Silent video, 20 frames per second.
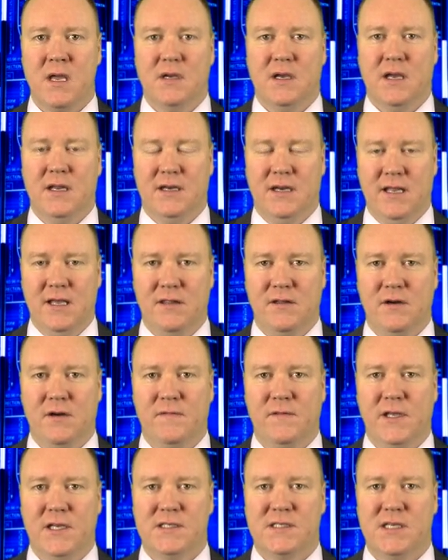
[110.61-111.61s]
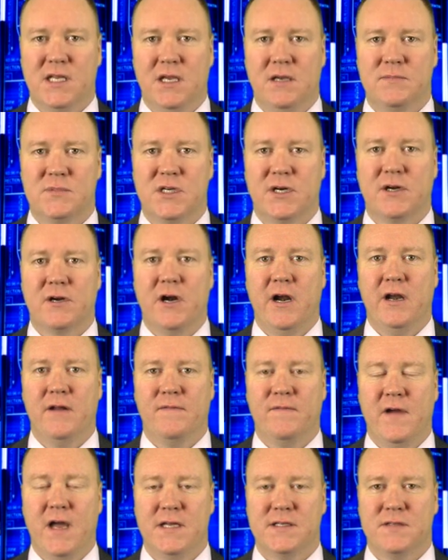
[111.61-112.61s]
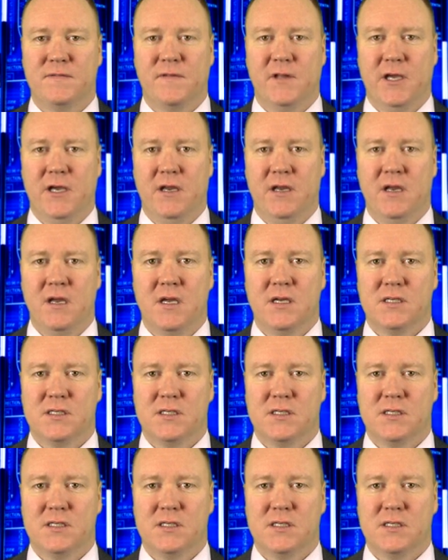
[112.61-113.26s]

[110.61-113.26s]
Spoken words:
And neither of these teams are great offensively.